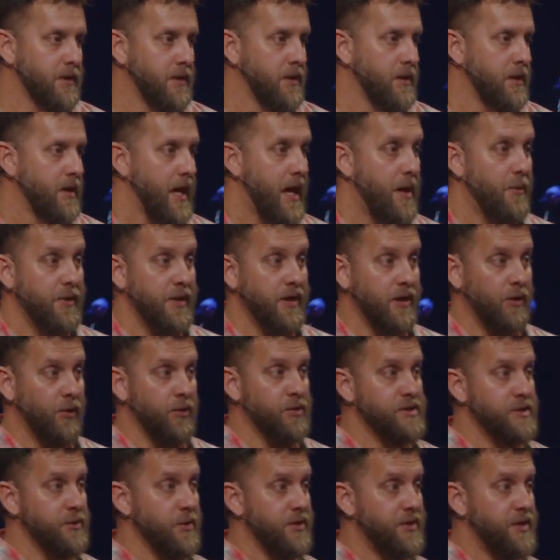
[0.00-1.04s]
I would
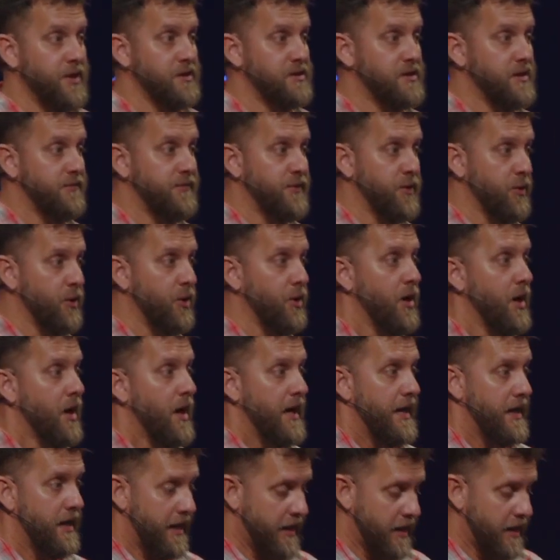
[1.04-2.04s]
encourage you with this. If you're in,